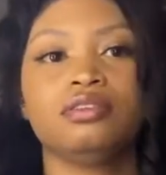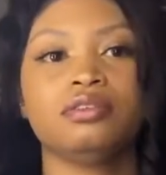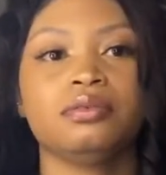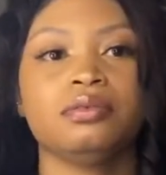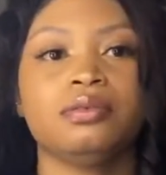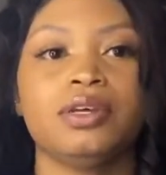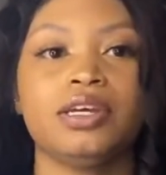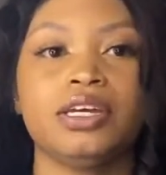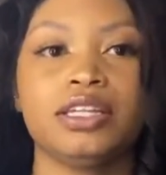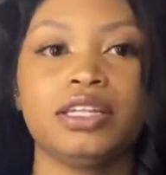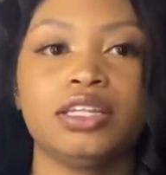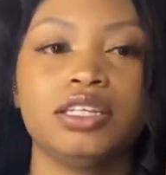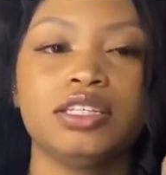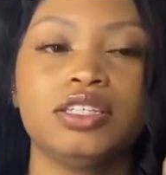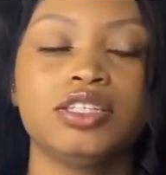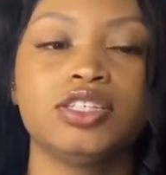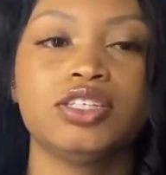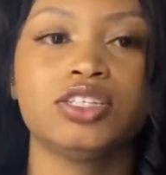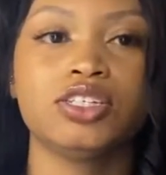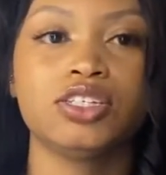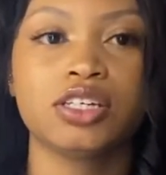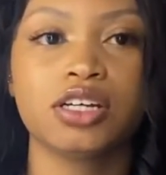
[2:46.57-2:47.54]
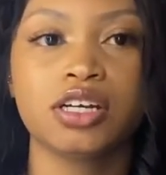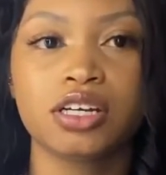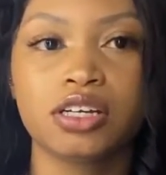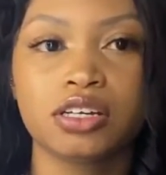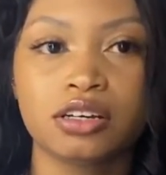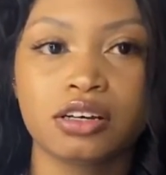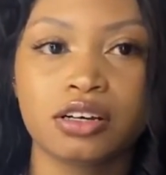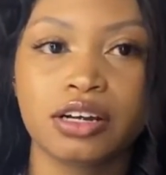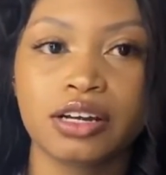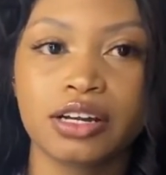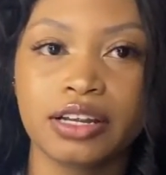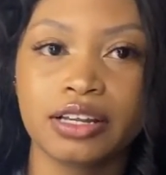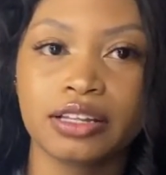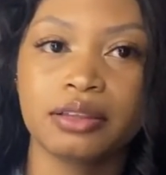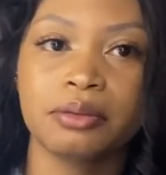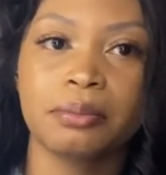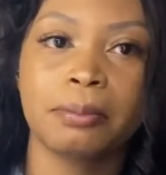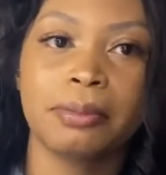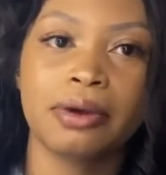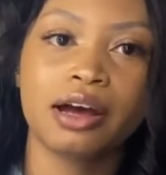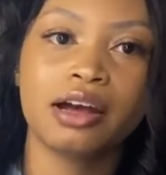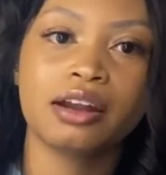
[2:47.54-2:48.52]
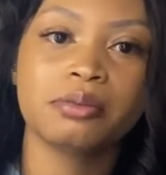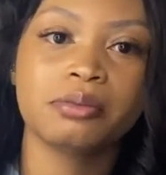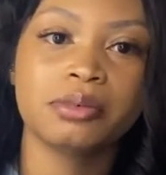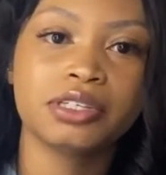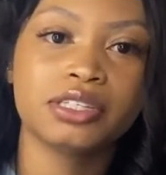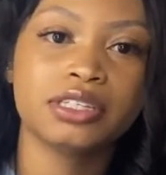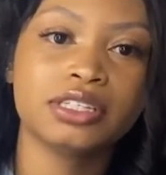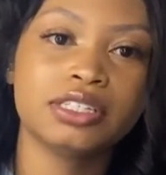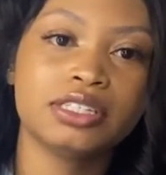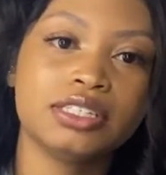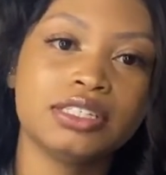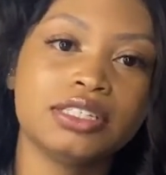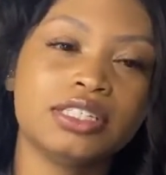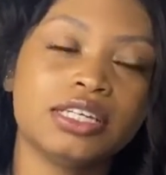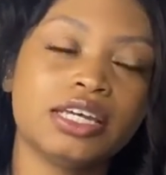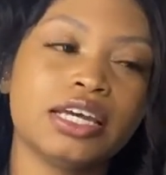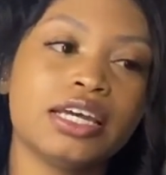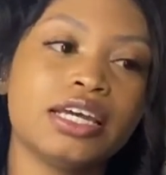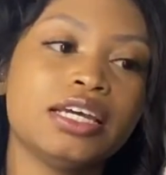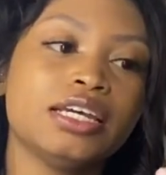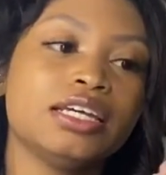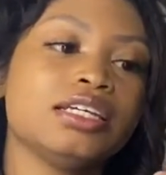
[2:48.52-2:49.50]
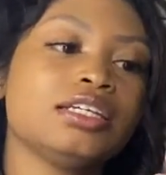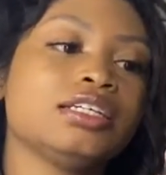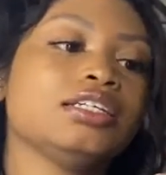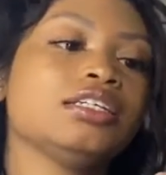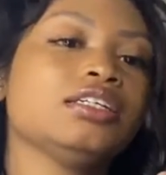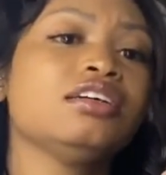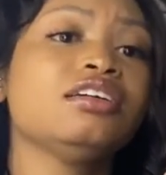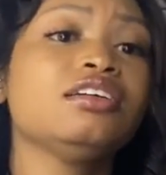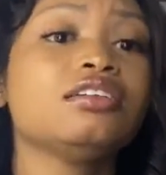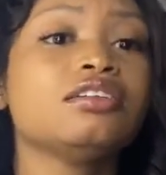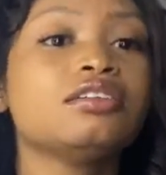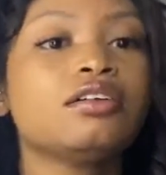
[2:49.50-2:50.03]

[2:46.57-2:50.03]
We got the star card at the bottom of the deck.